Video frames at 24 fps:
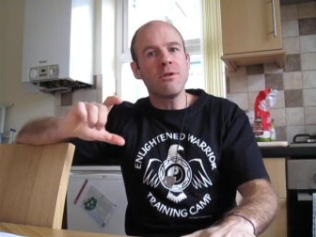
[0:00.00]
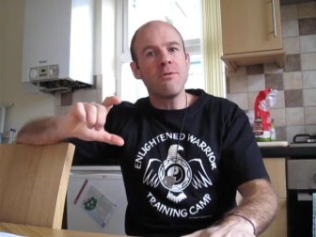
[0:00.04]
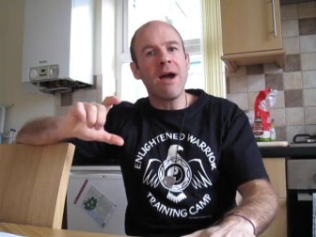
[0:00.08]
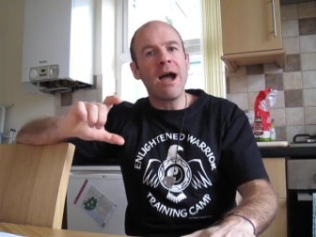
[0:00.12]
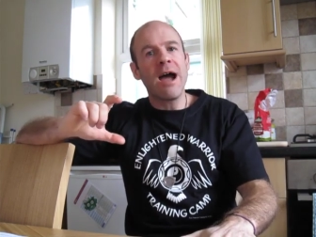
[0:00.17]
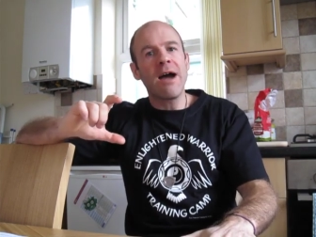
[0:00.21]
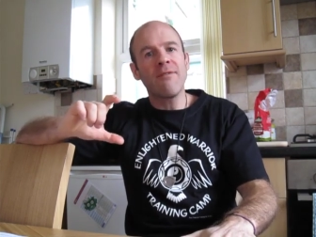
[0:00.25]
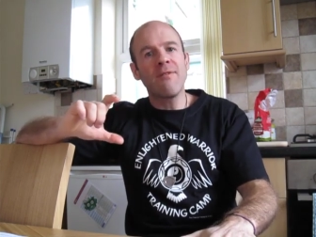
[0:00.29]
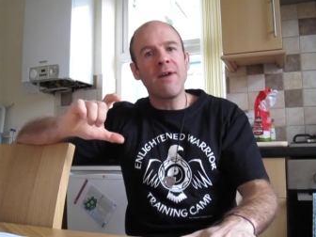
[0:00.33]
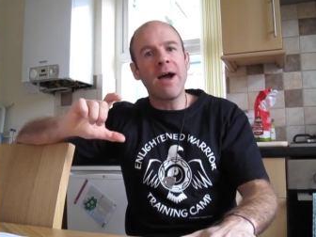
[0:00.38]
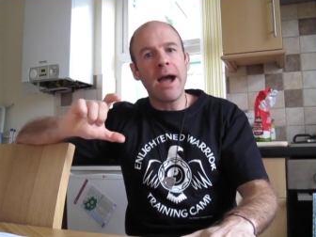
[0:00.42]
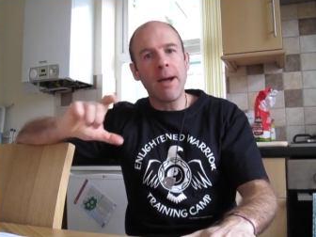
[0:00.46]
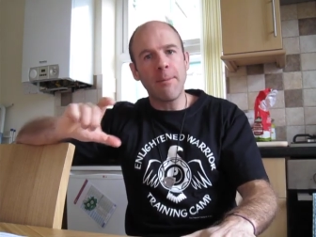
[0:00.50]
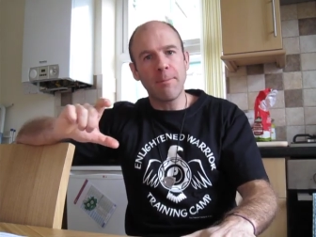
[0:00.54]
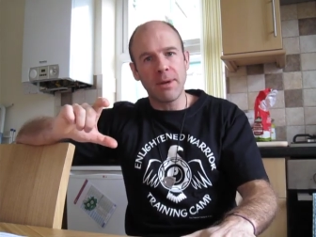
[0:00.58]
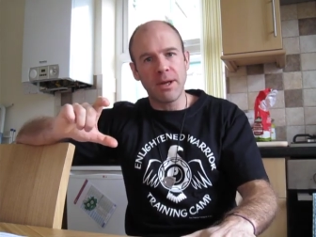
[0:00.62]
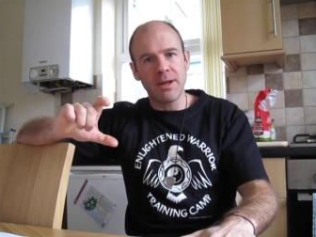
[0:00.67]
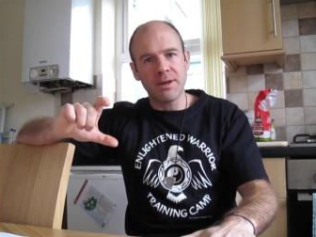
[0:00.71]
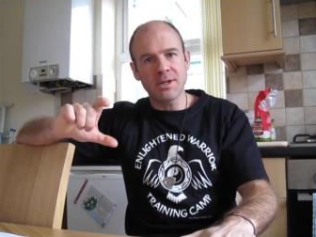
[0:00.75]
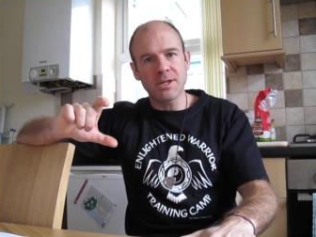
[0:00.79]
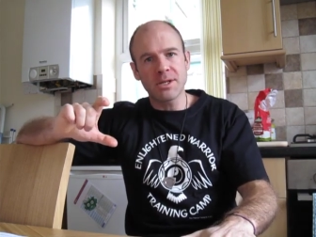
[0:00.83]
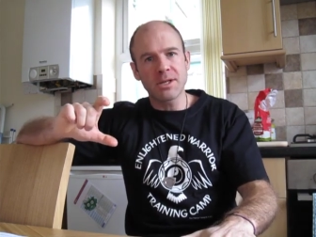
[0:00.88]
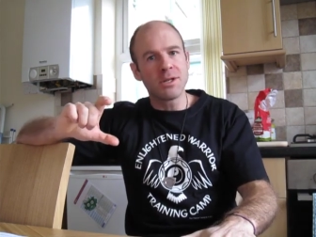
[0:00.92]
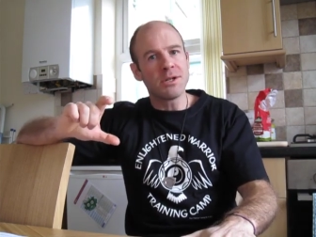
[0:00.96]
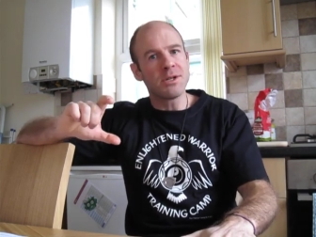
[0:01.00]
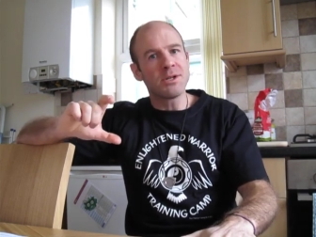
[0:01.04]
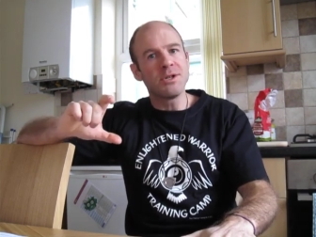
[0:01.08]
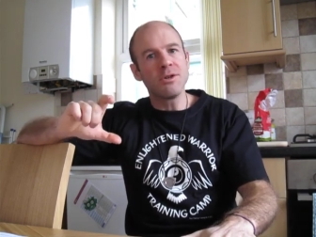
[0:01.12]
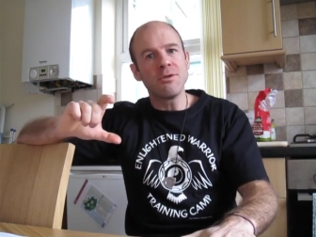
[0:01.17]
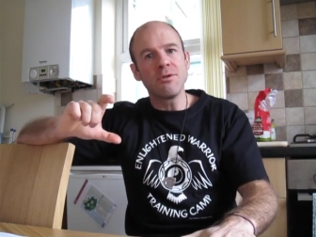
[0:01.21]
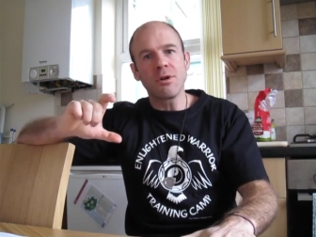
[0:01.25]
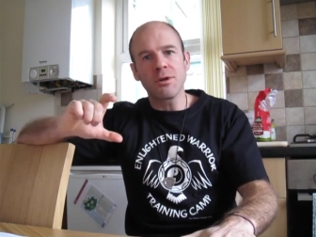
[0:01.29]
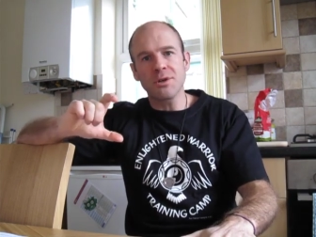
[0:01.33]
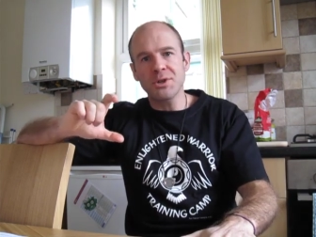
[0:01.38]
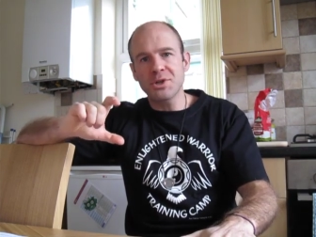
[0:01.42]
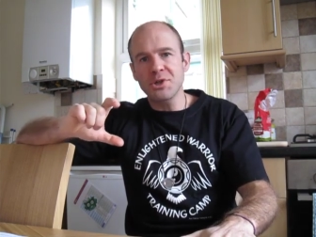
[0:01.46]
you have habits that
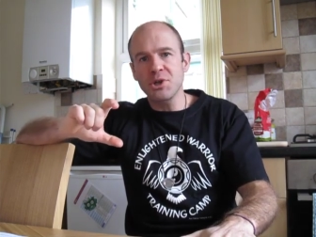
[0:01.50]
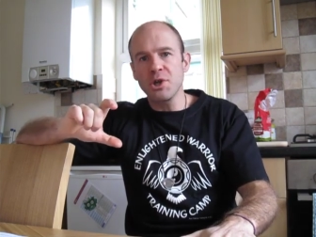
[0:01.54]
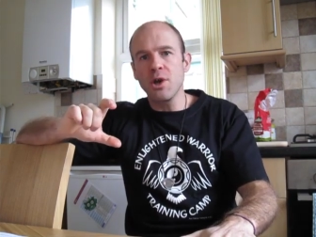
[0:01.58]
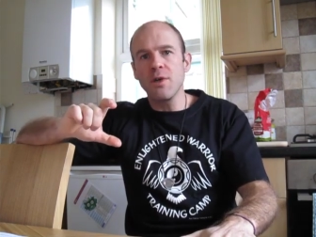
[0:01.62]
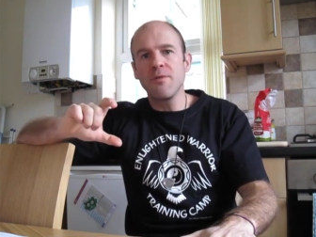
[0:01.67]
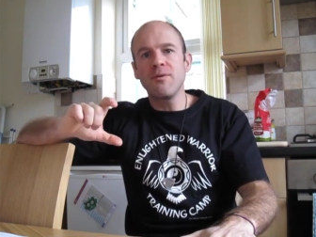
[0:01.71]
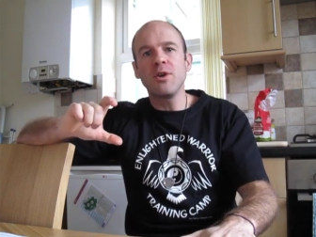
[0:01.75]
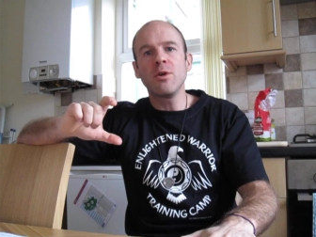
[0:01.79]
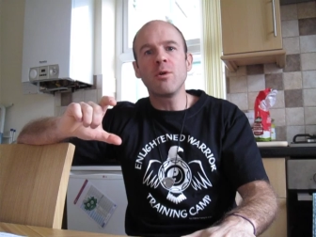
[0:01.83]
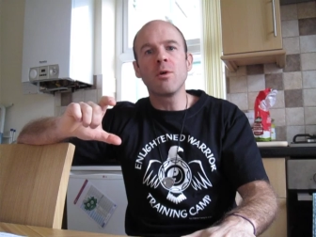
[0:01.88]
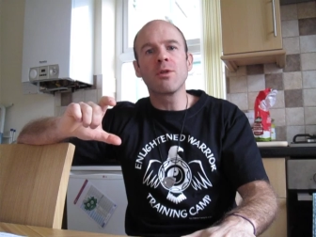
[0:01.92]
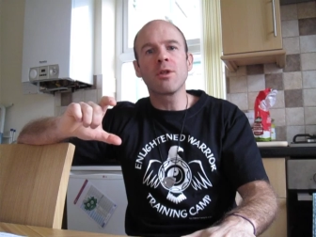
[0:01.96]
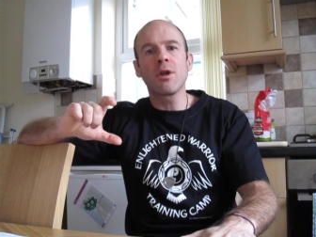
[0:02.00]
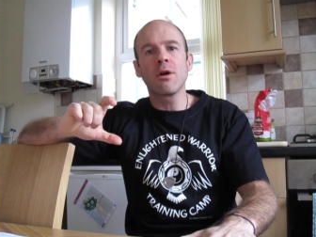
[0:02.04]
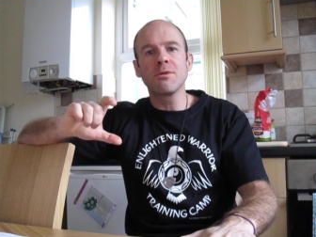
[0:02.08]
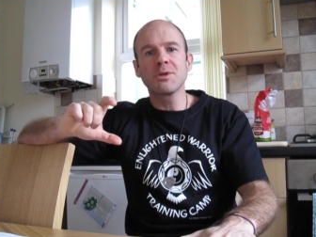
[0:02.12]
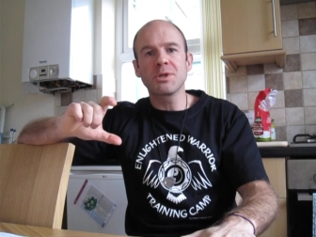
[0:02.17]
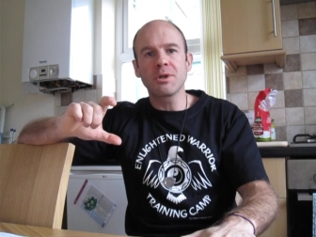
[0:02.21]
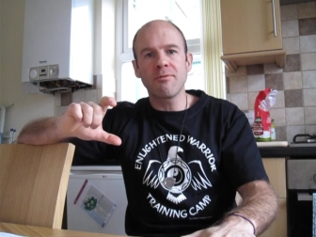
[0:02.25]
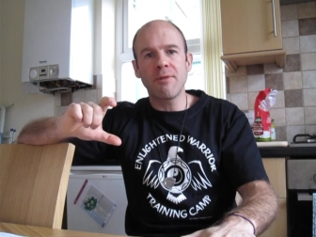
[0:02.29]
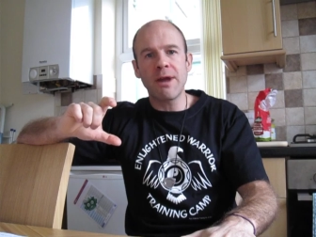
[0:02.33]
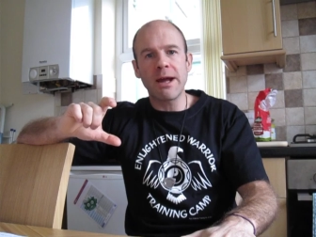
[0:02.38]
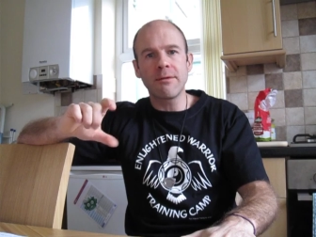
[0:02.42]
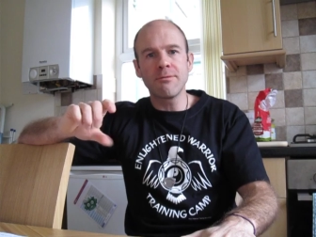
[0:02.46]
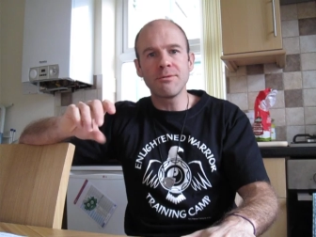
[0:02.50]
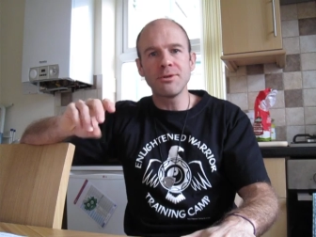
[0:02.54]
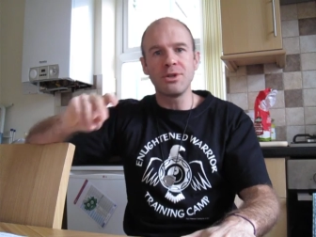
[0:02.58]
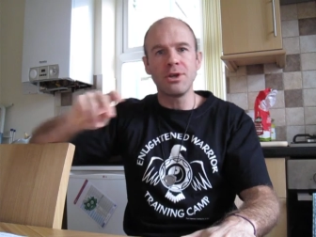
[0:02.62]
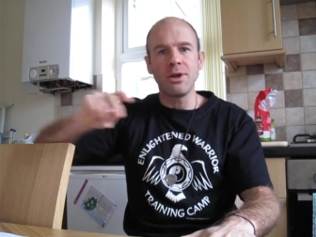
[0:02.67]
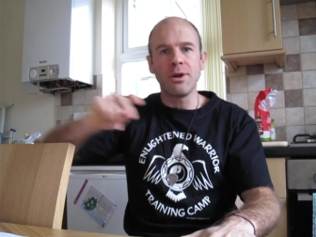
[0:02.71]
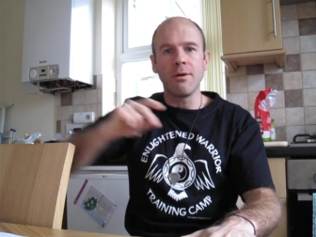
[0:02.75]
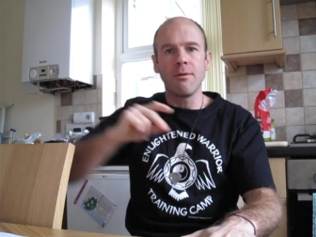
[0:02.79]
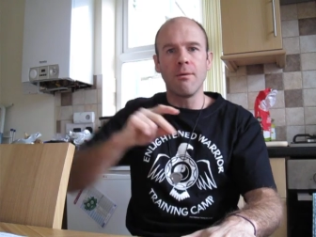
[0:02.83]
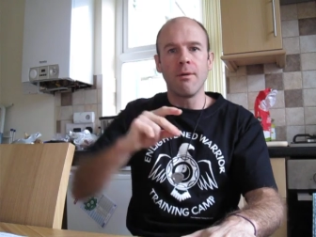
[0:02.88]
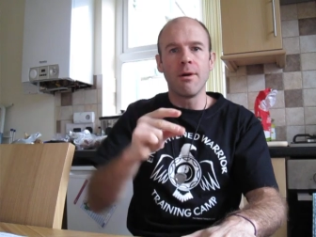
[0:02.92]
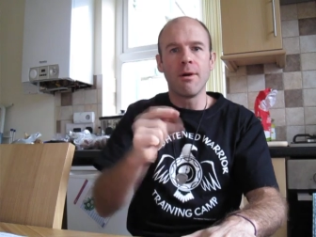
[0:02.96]
do not serve you and those around
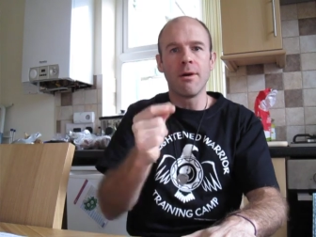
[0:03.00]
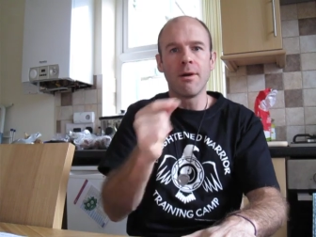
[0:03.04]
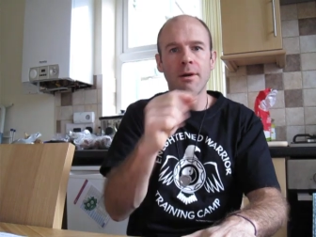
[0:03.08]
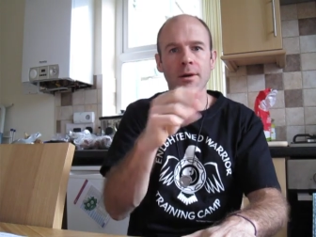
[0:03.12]
you?